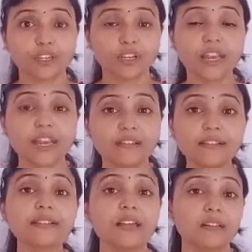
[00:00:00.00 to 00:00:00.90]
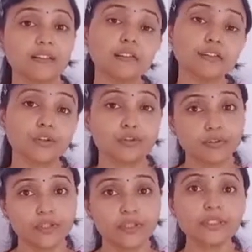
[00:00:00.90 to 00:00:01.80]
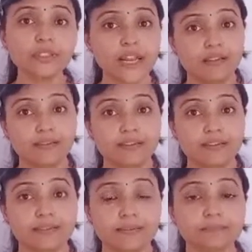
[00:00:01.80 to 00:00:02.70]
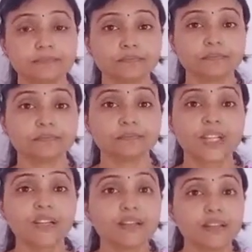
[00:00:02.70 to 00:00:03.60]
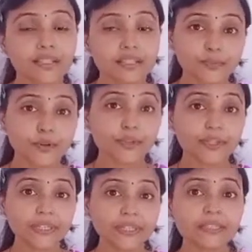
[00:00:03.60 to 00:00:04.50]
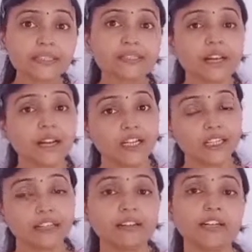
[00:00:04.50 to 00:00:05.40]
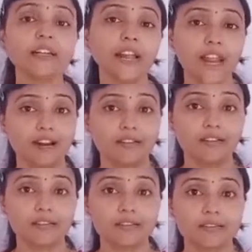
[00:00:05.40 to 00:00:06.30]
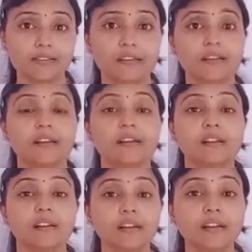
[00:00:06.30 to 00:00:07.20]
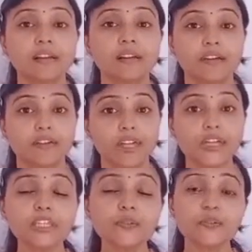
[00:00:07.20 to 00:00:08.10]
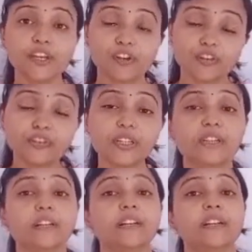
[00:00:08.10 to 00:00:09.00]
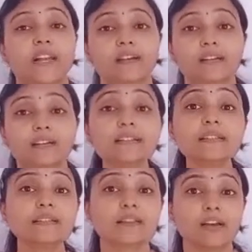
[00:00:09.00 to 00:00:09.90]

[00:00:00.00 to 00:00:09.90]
angles are the congruent angles. Next property is alternate angles. Each pair of alternate angles